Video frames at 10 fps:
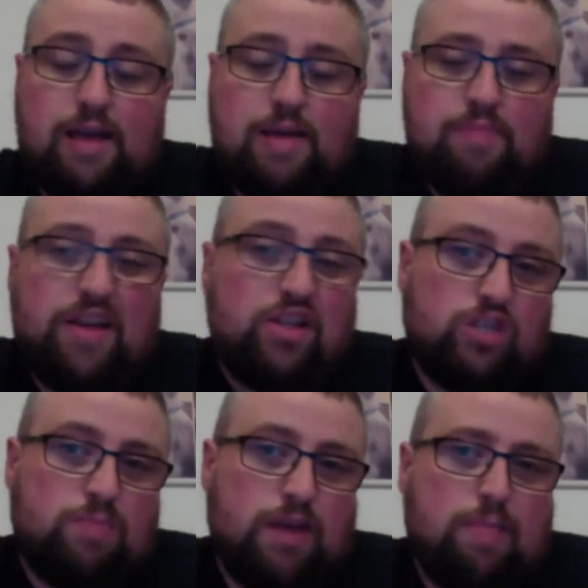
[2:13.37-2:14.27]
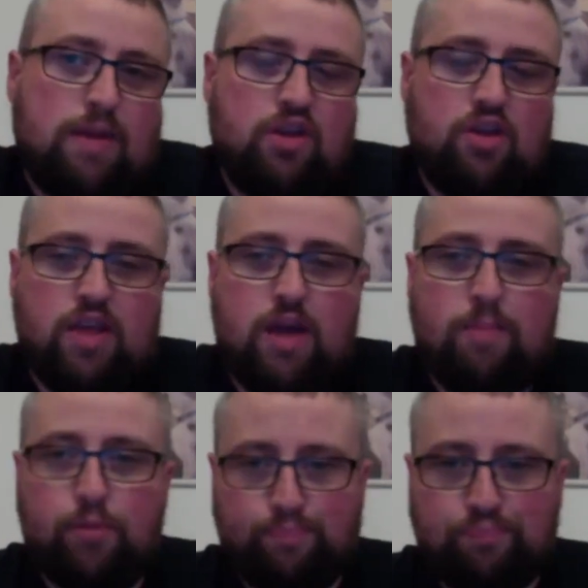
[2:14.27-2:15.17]
That's just my opinion on that, but
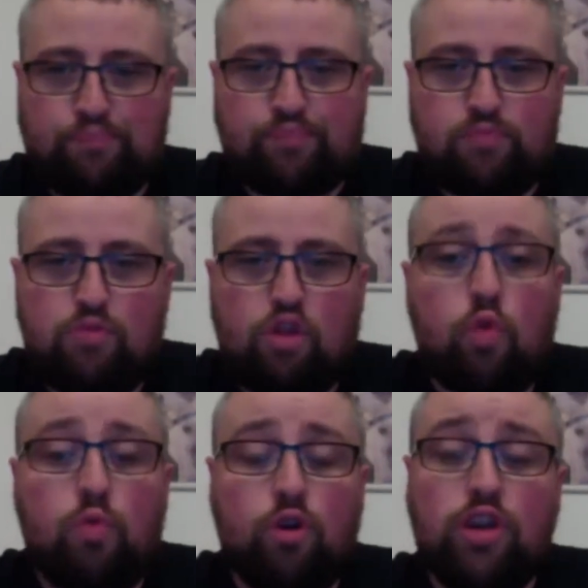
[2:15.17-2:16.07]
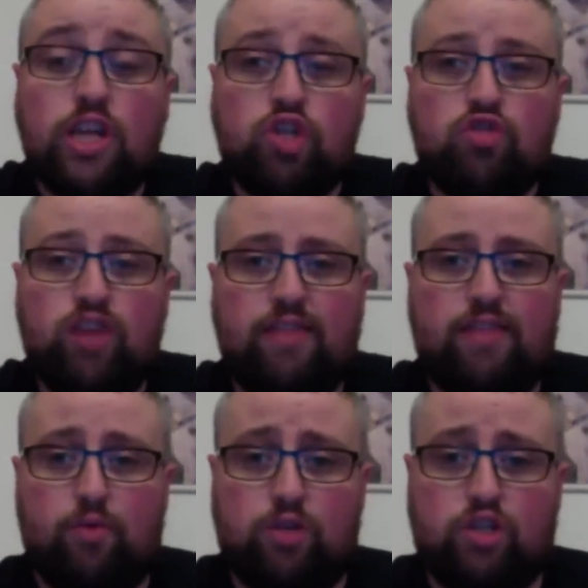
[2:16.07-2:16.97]
we're going to get straight into it.
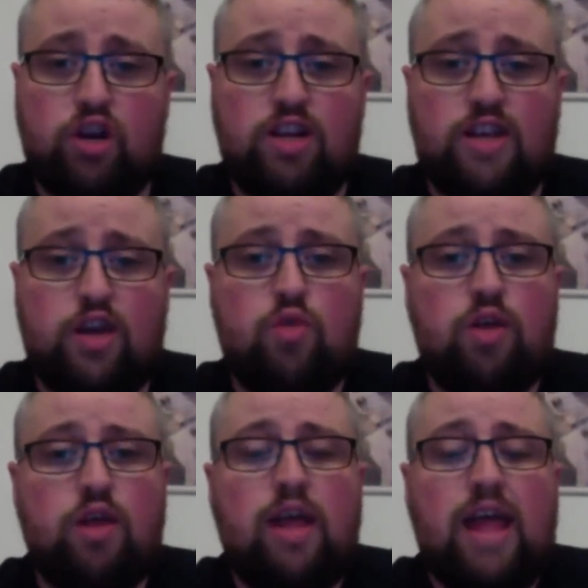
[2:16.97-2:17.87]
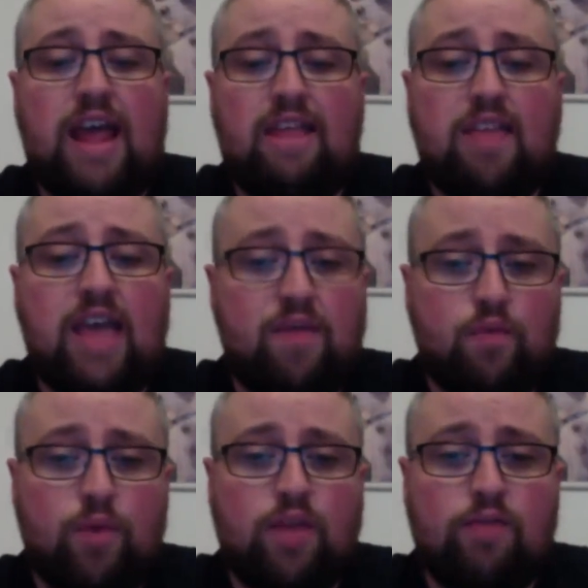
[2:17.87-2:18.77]
We're starting down in the
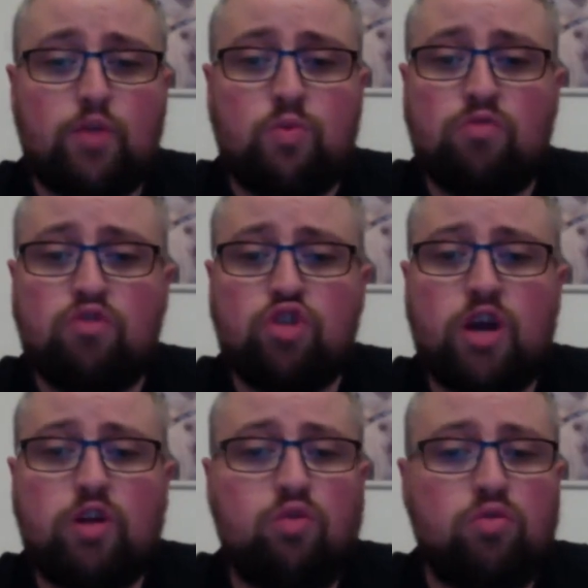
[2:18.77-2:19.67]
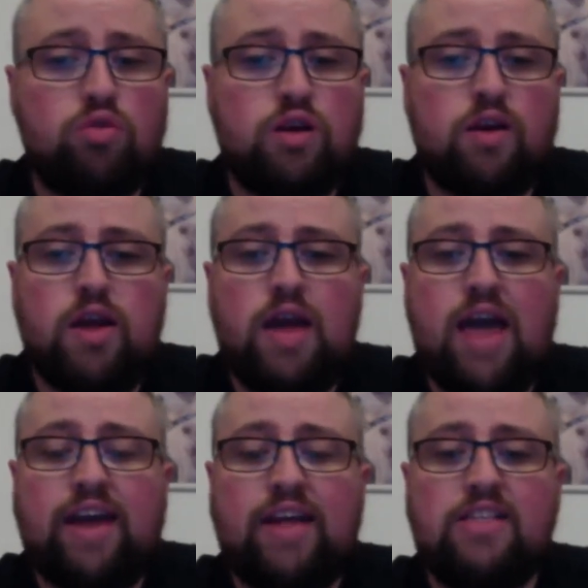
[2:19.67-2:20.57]
heavyweight division. We've got Rashad Coulter
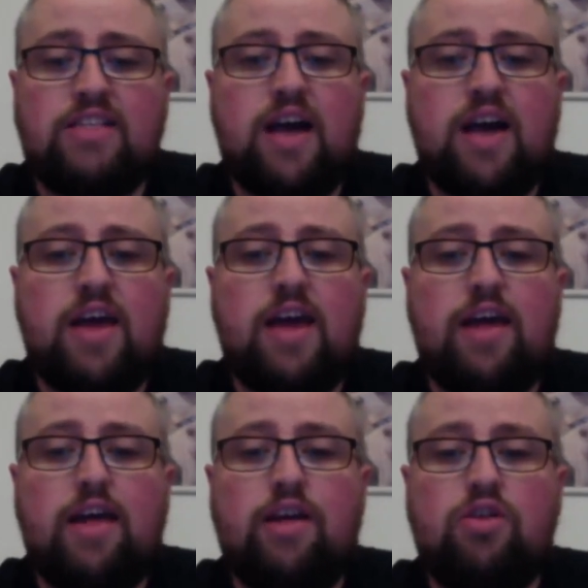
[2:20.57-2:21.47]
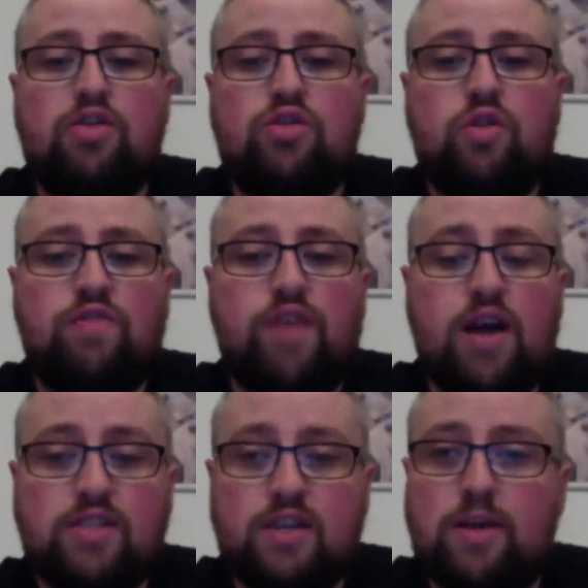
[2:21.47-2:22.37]
against
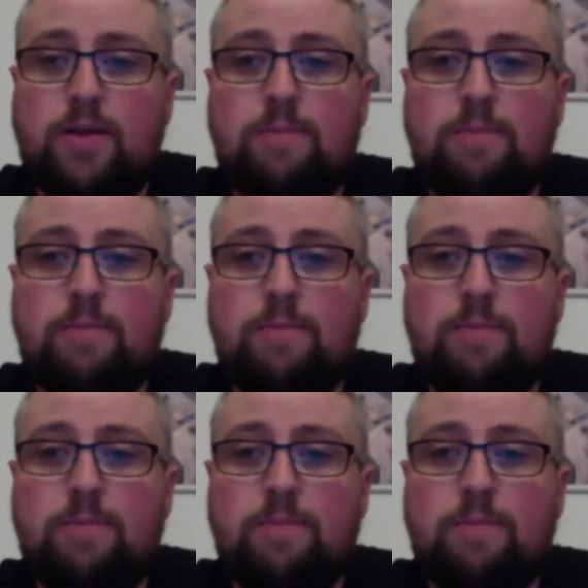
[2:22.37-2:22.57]
Tuivasa.